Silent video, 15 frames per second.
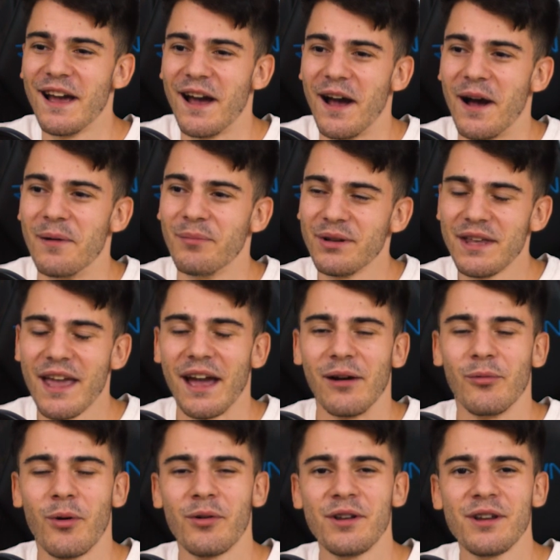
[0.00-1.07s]
Um, but yeah,
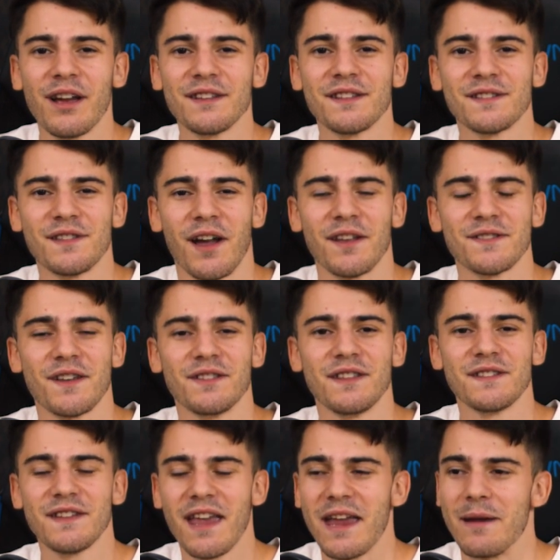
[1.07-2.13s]
what are you guys' thoughts on
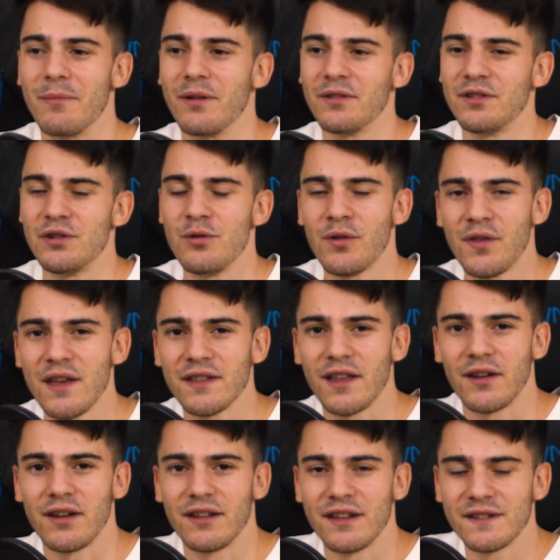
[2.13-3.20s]
this game? Do you think
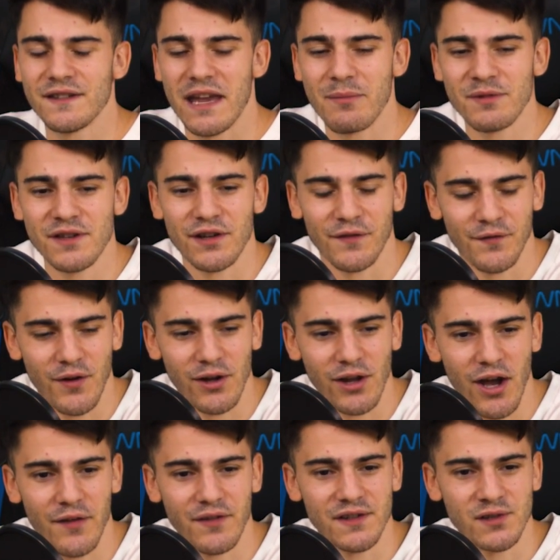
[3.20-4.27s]
that this game is going to fall
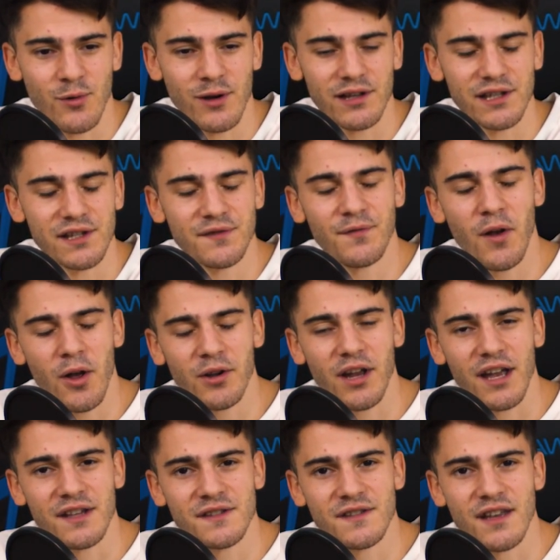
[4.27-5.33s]
off as quickly as Fall
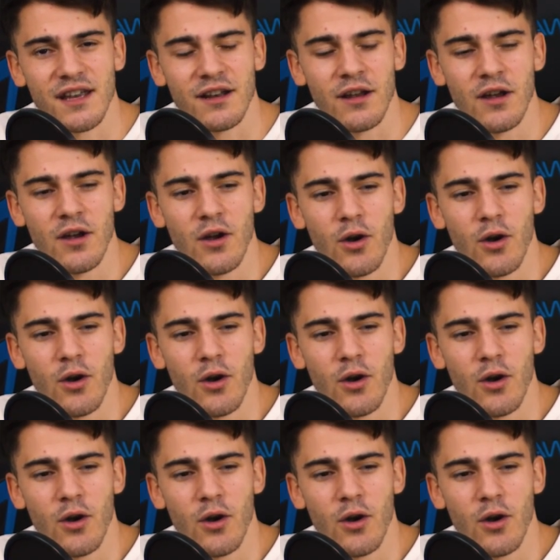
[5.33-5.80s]
Guys did?